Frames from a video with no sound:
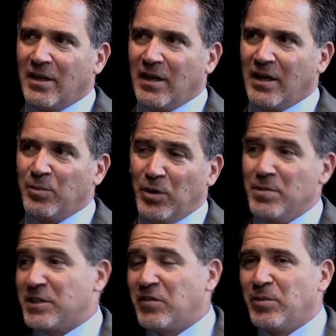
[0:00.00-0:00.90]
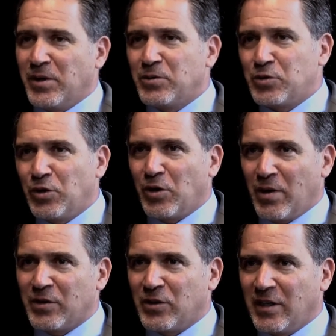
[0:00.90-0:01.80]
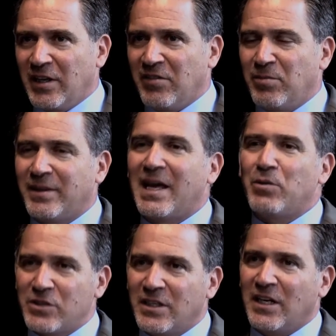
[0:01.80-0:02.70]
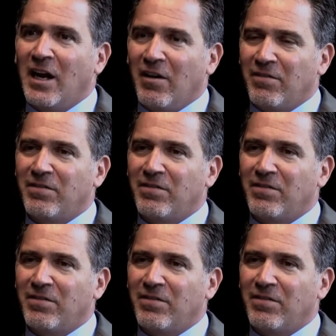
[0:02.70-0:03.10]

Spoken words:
And pretty much everybody was turning around to leave, but that wasn't enough.